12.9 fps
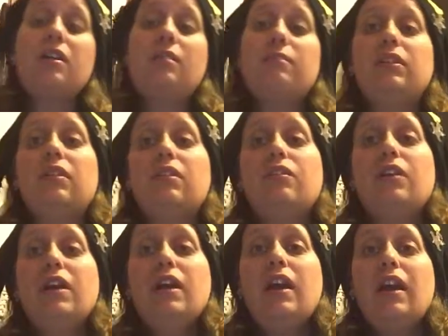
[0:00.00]
down below,
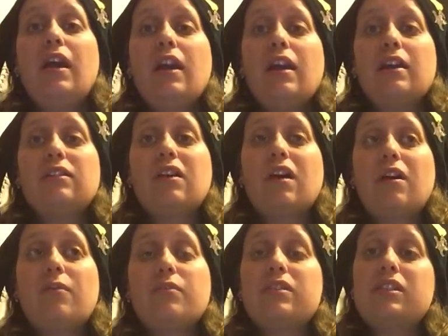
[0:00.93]
and
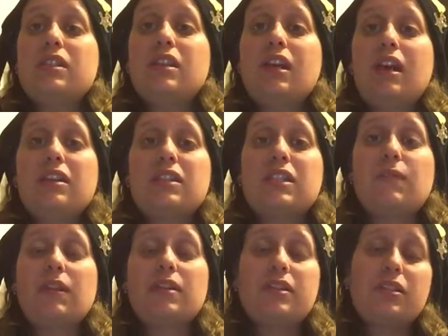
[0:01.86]
we'll see you guys
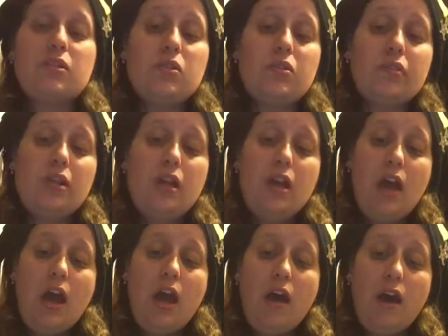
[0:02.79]
very soon.
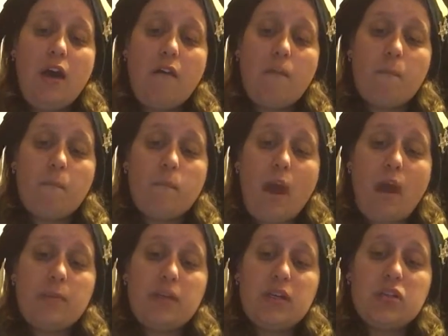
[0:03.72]
I'm
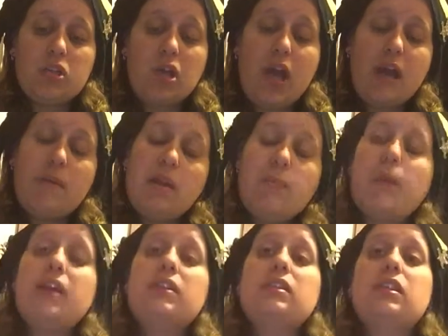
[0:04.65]
gonna try my
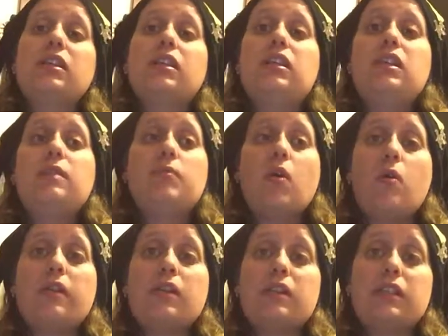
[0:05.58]
best and keep
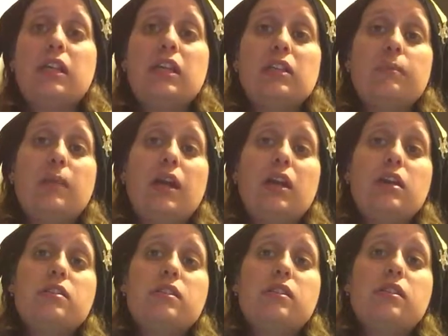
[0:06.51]
going on Kingdom
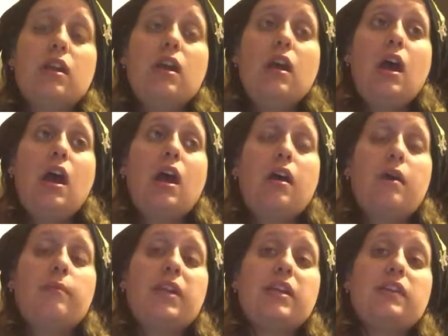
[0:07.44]
Hearts,
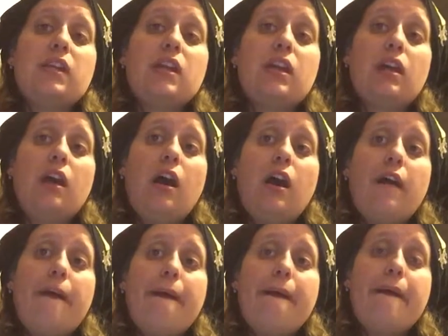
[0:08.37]
but I think
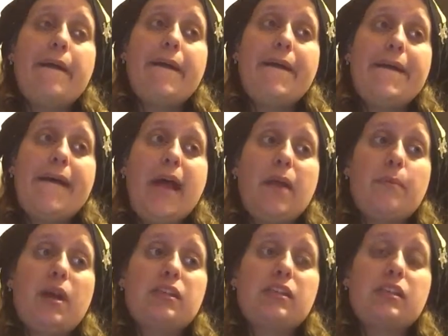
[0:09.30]
I
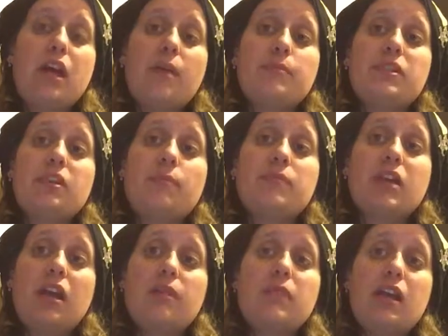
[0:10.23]
might stop
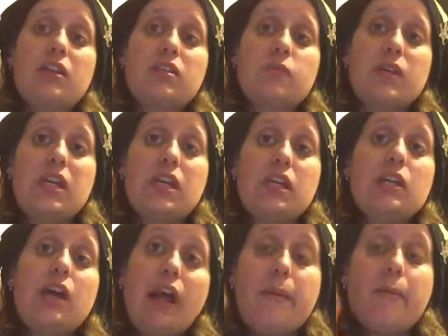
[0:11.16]
sometime next week.
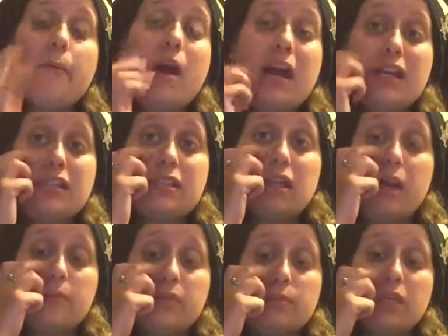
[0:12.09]

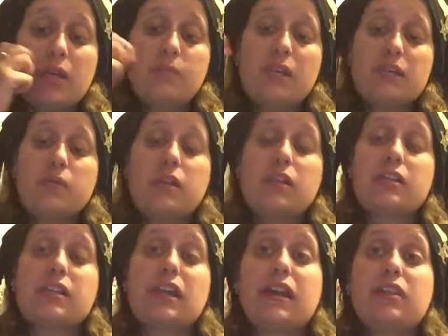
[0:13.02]

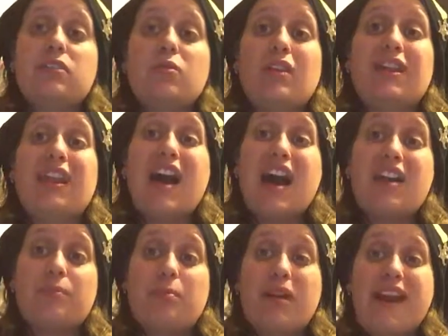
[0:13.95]
Because I gotta do a lot
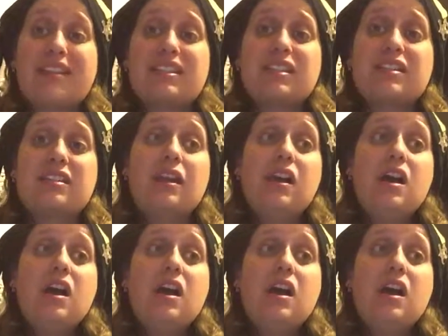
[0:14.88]
of practice,